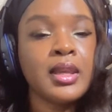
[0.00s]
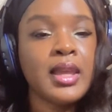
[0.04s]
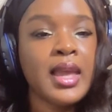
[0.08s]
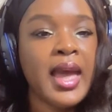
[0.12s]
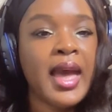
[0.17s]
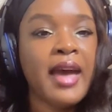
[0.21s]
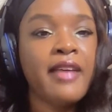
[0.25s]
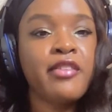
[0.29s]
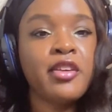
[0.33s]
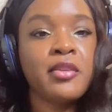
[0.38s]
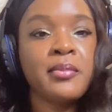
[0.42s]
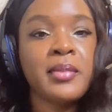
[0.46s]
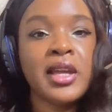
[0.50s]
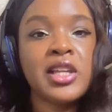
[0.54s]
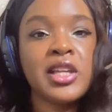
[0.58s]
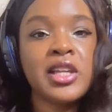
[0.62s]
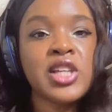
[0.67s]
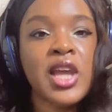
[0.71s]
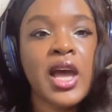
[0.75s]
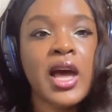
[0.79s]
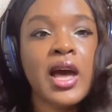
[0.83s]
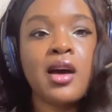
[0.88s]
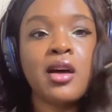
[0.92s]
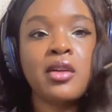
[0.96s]
having my
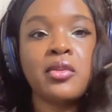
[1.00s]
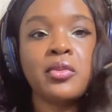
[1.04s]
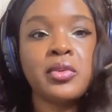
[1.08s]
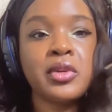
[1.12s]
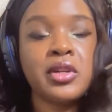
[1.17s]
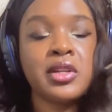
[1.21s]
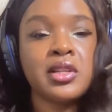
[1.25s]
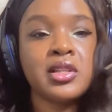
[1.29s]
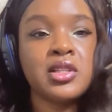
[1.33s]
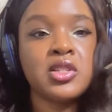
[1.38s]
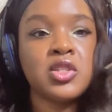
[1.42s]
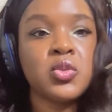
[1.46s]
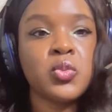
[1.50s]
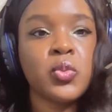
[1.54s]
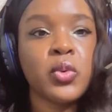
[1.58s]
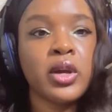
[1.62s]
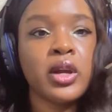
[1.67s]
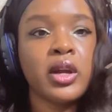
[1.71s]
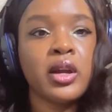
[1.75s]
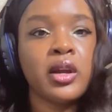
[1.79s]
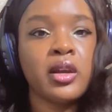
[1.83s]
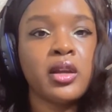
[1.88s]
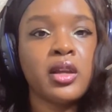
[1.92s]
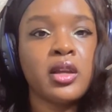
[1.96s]
child was
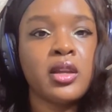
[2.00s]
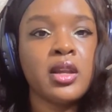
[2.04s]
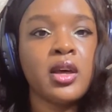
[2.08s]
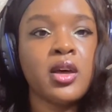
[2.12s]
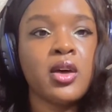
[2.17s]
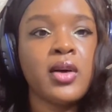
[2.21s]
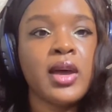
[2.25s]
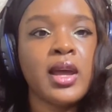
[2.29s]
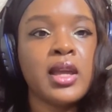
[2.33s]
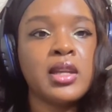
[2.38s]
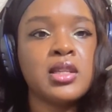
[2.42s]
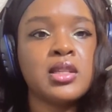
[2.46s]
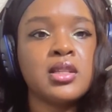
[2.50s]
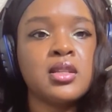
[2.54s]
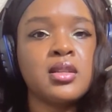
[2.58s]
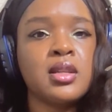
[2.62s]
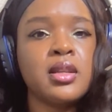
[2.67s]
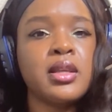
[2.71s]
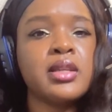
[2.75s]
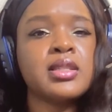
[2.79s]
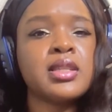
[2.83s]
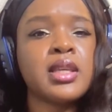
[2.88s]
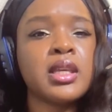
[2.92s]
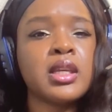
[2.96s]
where, I
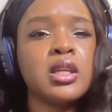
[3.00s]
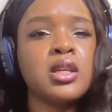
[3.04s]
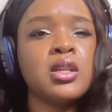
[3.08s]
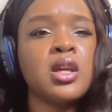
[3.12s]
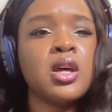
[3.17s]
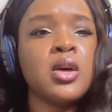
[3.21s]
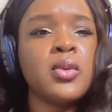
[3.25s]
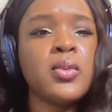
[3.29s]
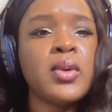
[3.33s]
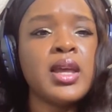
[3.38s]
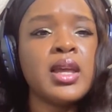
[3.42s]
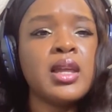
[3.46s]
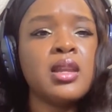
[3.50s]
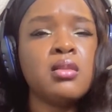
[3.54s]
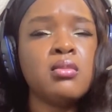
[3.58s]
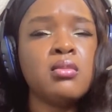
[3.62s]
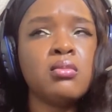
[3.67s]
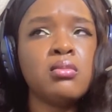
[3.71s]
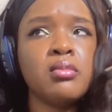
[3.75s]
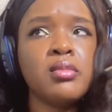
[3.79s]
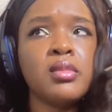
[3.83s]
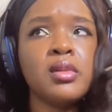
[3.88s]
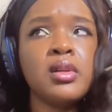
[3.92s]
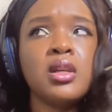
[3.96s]
was like, you know
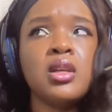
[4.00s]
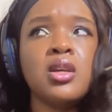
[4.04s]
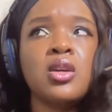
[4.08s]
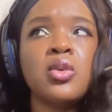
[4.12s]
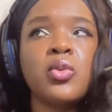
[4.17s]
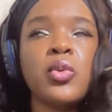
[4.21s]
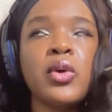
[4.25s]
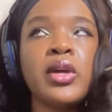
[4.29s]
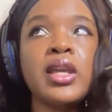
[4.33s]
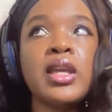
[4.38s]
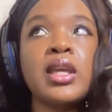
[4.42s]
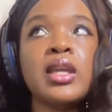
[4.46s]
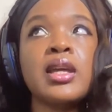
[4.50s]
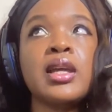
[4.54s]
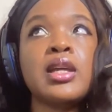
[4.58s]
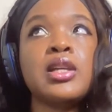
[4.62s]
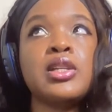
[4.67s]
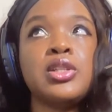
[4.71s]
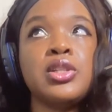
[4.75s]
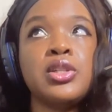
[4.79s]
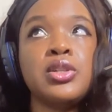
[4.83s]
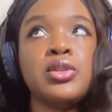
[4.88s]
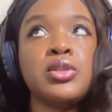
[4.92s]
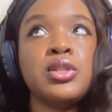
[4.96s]
what can
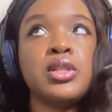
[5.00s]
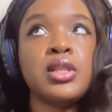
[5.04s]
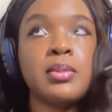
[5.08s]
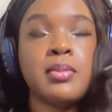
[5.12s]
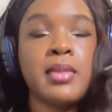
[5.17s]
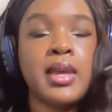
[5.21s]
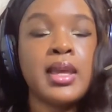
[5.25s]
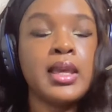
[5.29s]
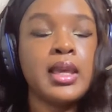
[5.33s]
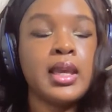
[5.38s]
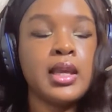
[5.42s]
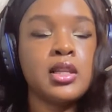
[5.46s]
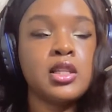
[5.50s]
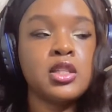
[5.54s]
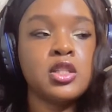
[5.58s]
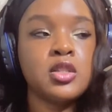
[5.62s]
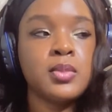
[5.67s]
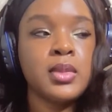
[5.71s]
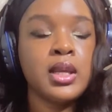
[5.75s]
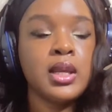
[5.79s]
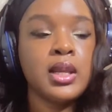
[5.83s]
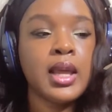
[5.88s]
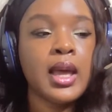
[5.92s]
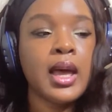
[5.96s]
I do to make ends
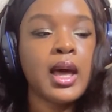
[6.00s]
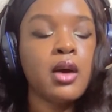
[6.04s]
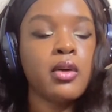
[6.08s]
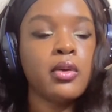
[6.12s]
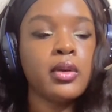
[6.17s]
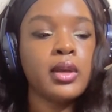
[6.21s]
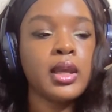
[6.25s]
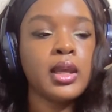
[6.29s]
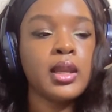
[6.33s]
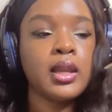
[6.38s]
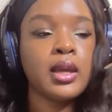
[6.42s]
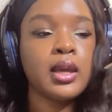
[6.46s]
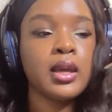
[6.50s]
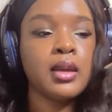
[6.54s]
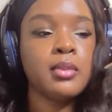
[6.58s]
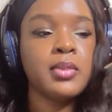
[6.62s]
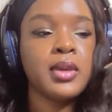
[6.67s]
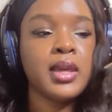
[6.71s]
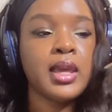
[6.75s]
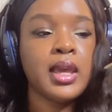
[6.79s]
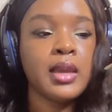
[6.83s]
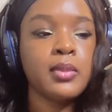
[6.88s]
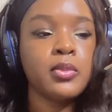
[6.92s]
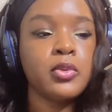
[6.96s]
meet? How can I
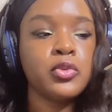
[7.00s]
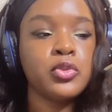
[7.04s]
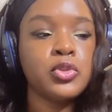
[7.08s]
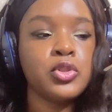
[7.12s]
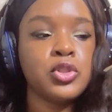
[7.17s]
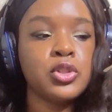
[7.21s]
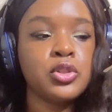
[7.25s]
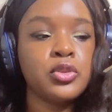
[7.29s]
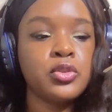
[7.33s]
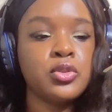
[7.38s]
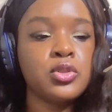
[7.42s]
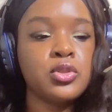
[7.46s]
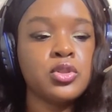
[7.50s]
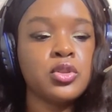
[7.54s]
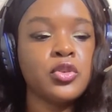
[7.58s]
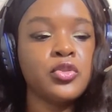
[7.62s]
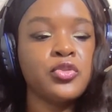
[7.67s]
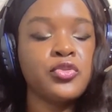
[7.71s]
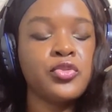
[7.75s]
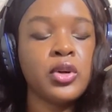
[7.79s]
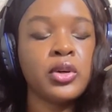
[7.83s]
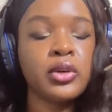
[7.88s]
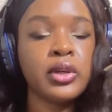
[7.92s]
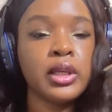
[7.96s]
be able to still
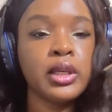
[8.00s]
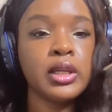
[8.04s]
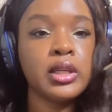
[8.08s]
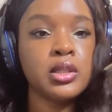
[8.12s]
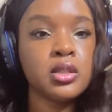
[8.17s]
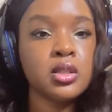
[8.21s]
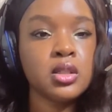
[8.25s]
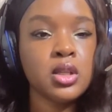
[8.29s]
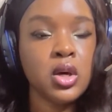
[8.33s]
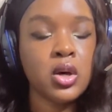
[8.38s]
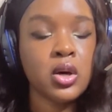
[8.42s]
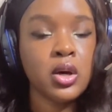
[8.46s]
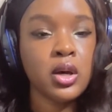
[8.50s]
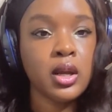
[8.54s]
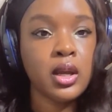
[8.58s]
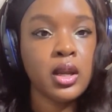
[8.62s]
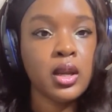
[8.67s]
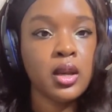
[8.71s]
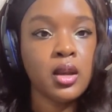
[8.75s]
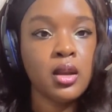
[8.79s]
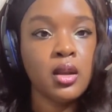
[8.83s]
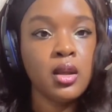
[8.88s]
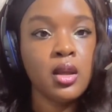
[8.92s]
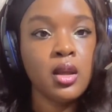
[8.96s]
focus
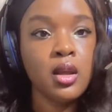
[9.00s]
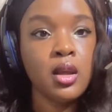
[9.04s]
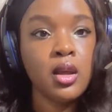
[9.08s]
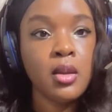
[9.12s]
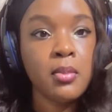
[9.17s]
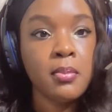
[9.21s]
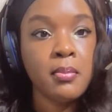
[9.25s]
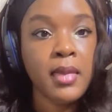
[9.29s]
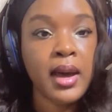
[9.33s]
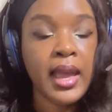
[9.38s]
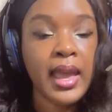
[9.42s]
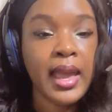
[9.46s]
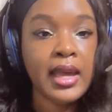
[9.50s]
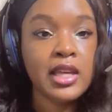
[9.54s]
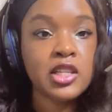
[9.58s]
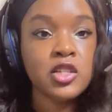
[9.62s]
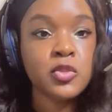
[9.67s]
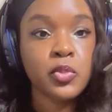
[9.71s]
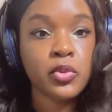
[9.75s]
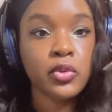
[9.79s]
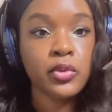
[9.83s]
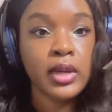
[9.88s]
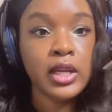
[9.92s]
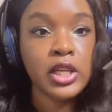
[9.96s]
on my
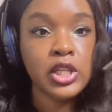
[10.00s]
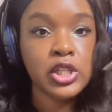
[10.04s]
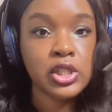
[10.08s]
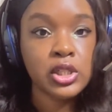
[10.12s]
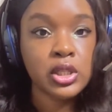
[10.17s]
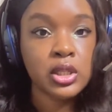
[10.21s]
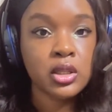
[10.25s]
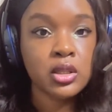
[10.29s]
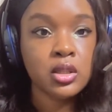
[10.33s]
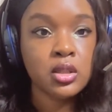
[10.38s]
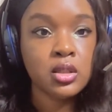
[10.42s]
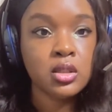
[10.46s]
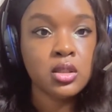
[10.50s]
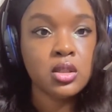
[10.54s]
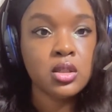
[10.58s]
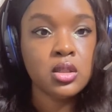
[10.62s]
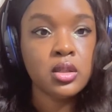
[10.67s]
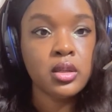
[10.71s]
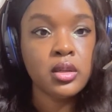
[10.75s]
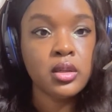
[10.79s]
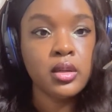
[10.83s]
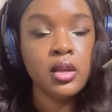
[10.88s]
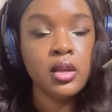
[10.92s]
aspirations